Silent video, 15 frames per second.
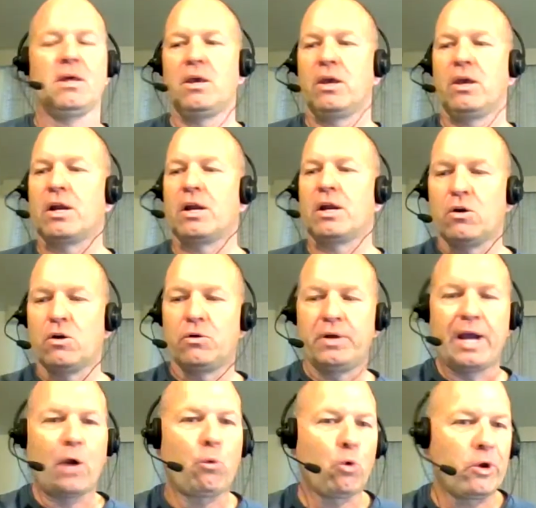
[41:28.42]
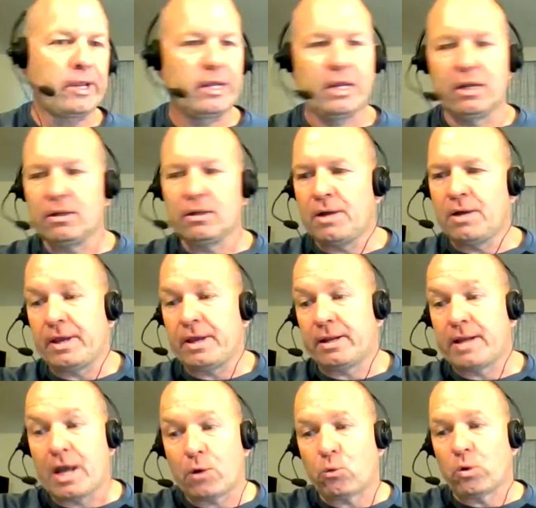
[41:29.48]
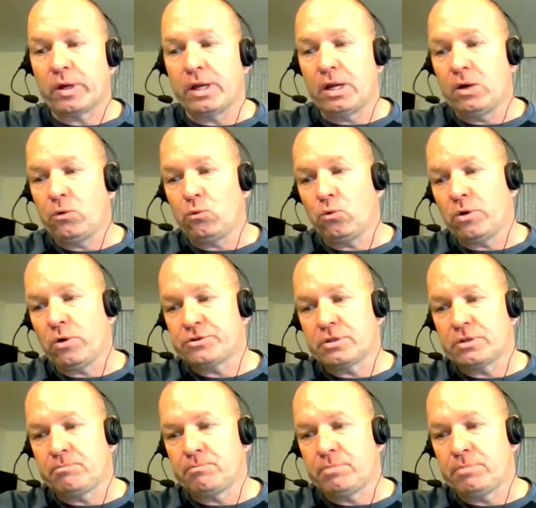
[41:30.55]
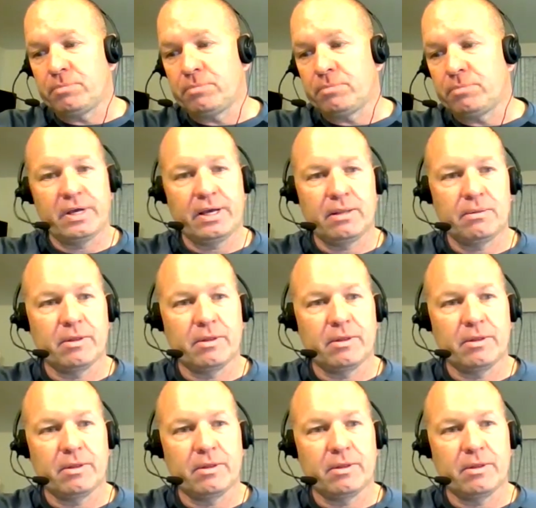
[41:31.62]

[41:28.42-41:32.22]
You got to go networking. I think networking was the biggest thing,